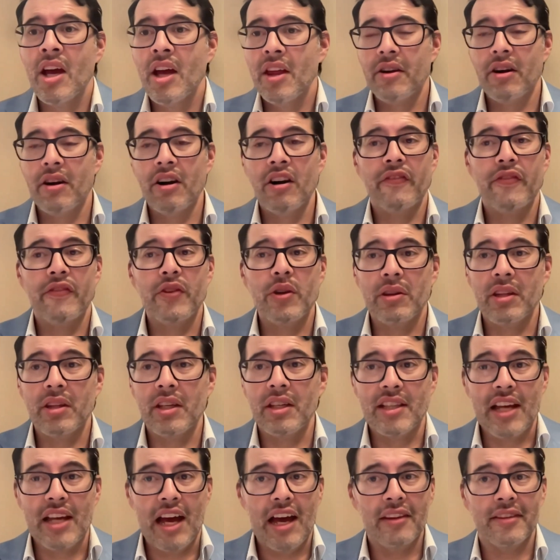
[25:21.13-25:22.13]
There are a few
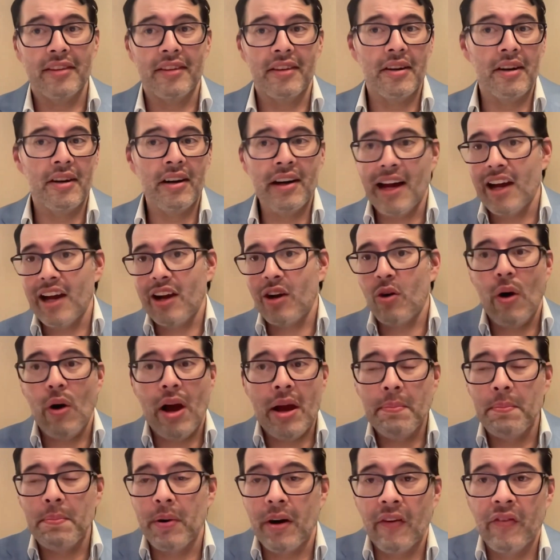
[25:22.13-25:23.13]
things out there. They're not
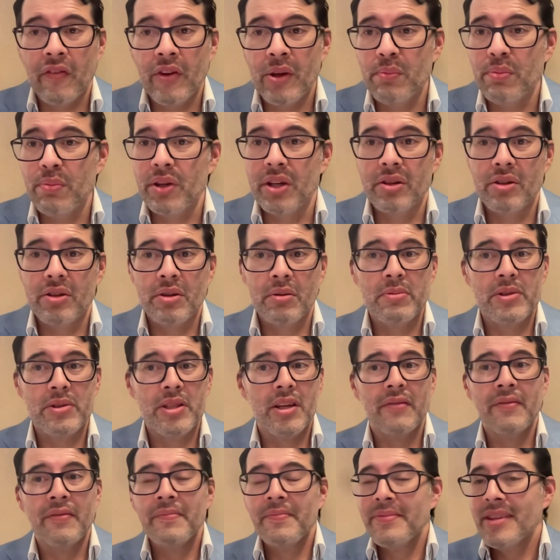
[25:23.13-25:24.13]
quite perfect, but in terms of,